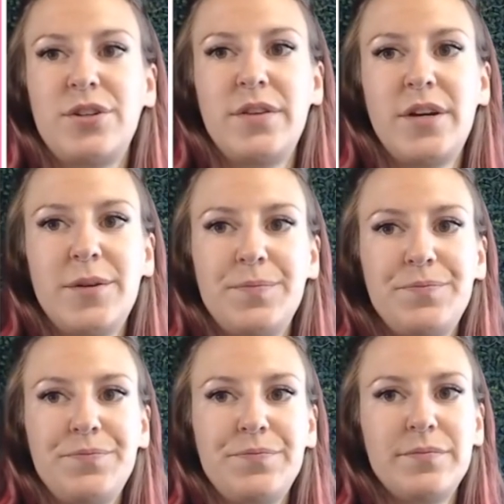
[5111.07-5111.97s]
in there.
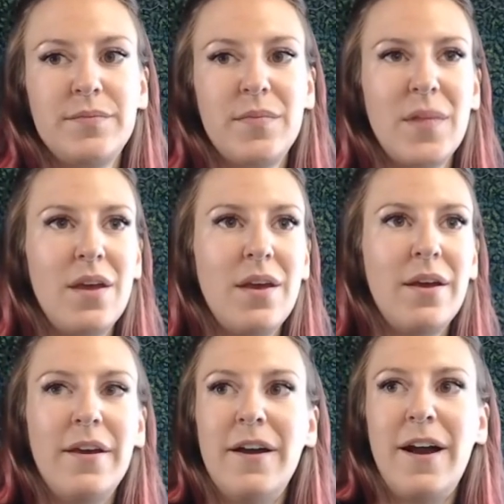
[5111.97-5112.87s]

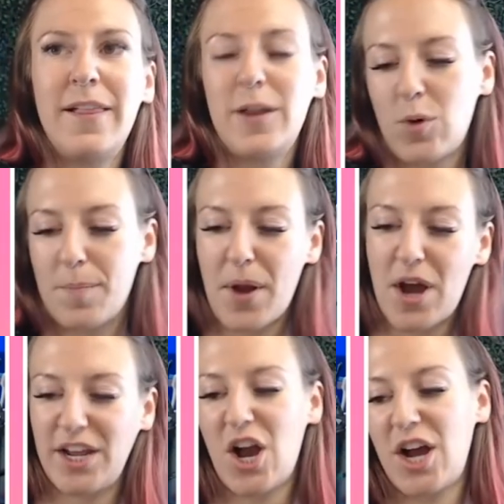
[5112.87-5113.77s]
A little more body.